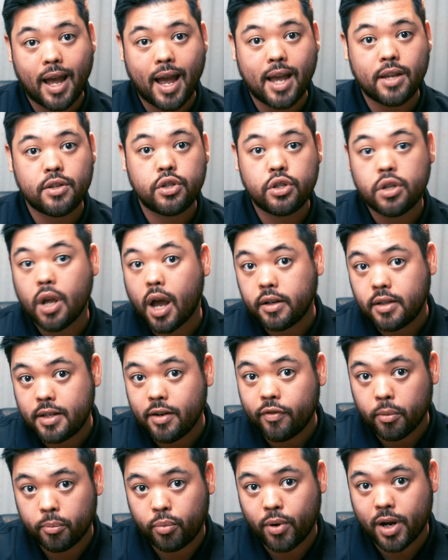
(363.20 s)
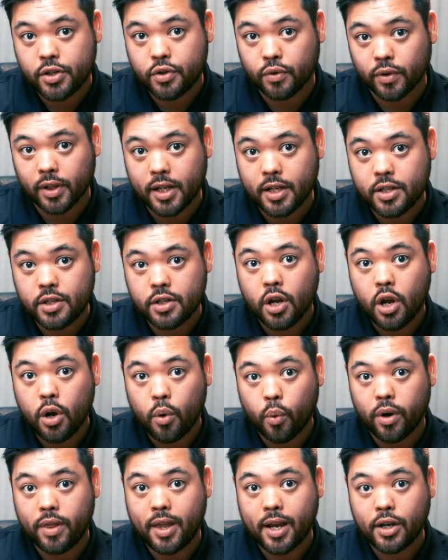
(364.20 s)
as a different press release
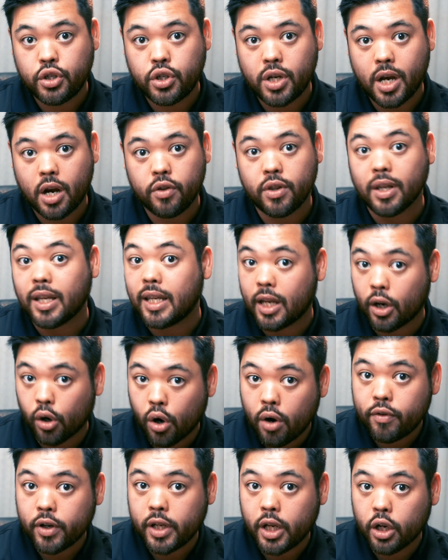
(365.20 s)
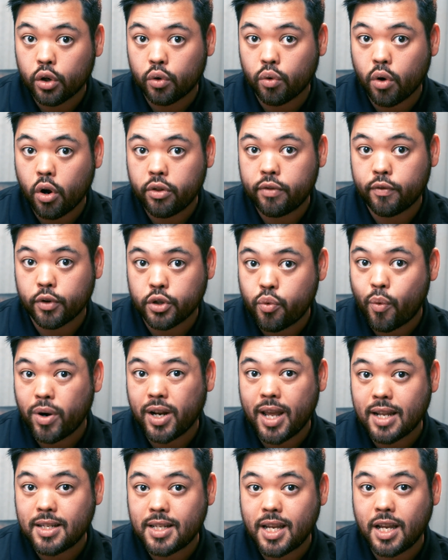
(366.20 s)
where they shared the year-over-year growth for
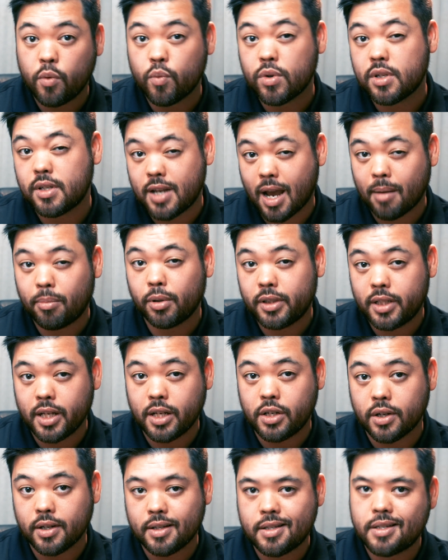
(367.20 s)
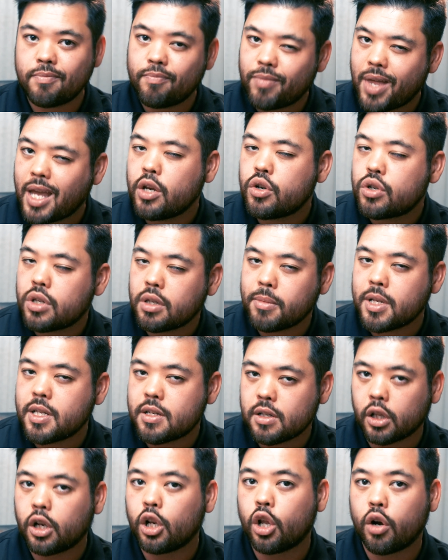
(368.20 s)
2018 was double digits. That usually means
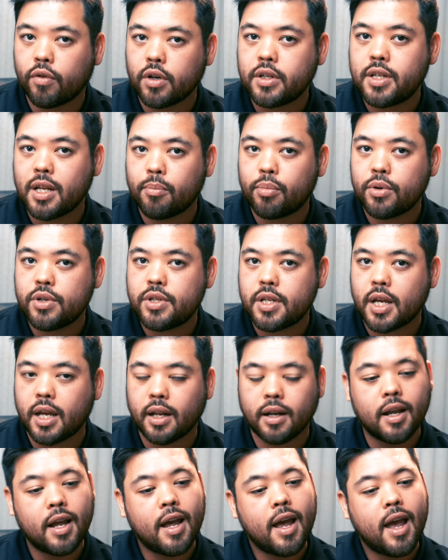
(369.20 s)
a little over 10%.